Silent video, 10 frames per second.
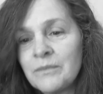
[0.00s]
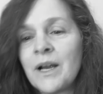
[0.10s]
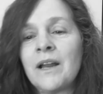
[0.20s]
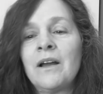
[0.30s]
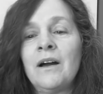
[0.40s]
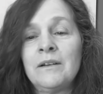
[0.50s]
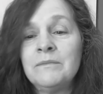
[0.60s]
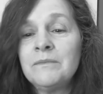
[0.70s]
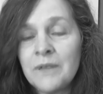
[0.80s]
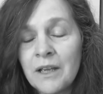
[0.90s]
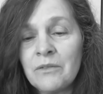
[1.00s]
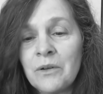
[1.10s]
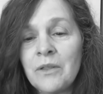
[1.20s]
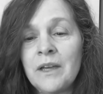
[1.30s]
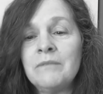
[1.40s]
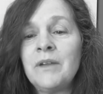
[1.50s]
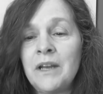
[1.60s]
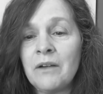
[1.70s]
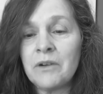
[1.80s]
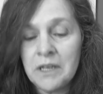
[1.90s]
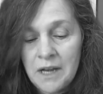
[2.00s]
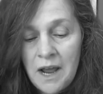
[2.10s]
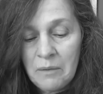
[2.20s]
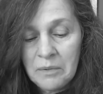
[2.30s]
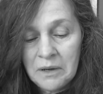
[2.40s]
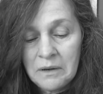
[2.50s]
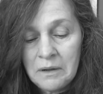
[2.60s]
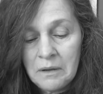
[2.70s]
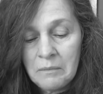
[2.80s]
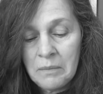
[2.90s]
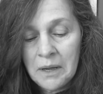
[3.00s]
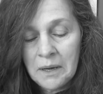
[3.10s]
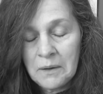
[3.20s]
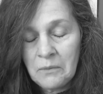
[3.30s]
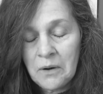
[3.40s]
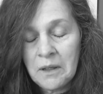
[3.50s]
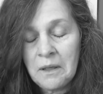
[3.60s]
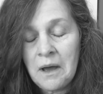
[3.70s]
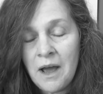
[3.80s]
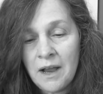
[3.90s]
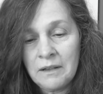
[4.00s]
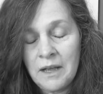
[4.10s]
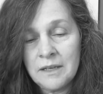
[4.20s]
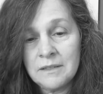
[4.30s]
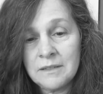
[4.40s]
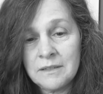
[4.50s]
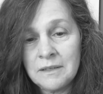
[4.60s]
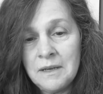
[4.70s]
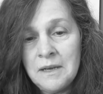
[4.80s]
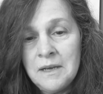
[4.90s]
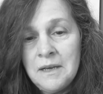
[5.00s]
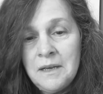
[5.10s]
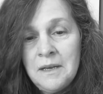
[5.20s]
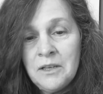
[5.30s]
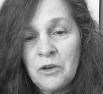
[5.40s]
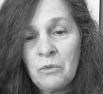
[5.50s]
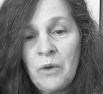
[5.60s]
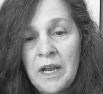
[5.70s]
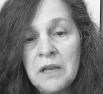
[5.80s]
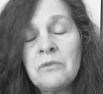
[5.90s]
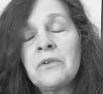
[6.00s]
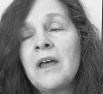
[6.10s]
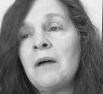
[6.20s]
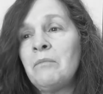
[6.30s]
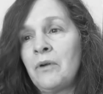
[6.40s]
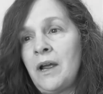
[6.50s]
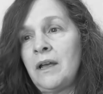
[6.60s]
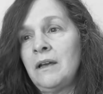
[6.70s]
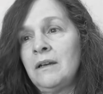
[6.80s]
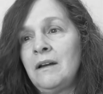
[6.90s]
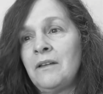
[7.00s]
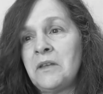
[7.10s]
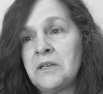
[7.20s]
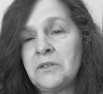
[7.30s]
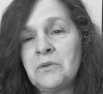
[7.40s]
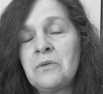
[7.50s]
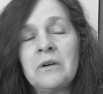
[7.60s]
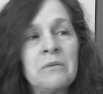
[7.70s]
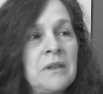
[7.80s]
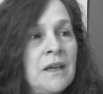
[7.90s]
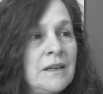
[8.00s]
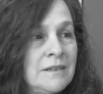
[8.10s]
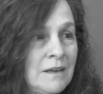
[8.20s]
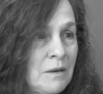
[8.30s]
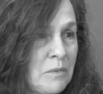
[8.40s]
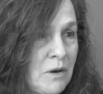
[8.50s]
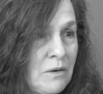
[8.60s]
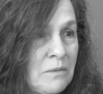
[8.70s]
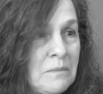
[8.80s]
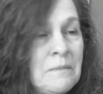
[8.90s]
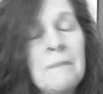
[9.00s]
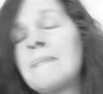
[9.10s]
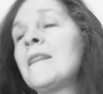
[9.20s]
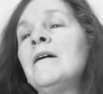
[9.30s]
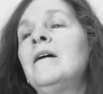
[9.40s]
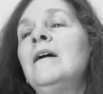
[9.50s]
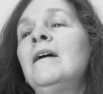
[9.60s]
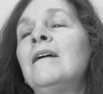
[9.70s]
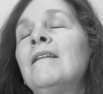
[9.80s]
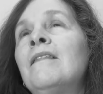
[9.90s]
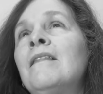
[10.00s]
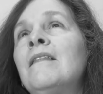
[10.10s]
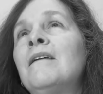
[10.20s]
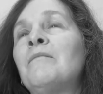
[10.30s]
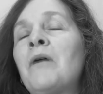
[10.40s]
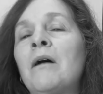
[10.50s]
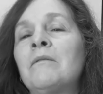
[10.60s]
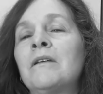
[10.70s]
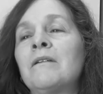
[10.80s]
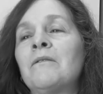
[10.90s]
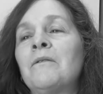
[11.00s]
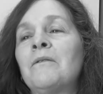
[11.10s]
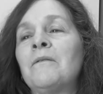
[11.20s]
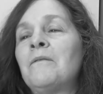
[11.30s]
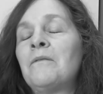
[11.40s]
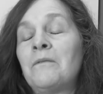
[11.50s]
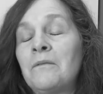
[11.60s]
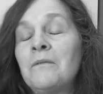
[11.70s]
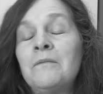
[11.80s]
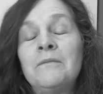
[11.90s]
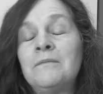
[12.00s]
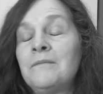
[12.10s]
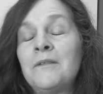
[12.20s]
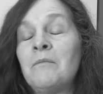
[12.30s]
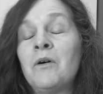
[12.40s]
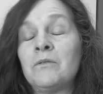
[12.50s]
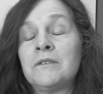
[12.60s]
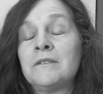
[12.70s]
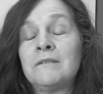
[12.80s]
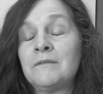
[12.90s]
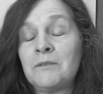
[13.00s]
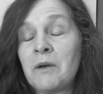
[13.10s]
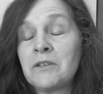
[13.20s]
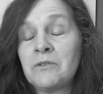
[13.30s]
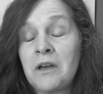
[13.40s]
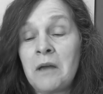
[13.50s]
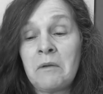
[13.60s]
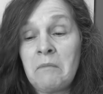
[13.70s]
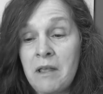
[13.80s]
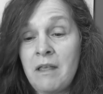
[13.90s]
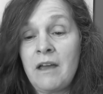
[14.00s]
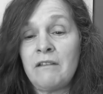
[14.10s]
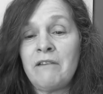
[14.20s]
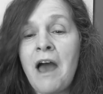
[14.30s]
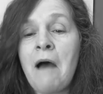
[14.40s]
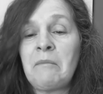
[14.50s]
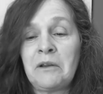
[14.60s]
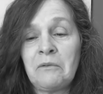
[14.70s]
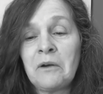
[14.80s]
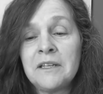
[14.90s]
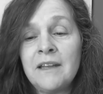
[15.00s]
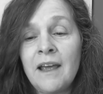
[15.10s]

Pray to God, thankful that it never did happen. But one of the highlights, you're waiting for that break on that tour when they get to come home. Probably the most special time in my life happened one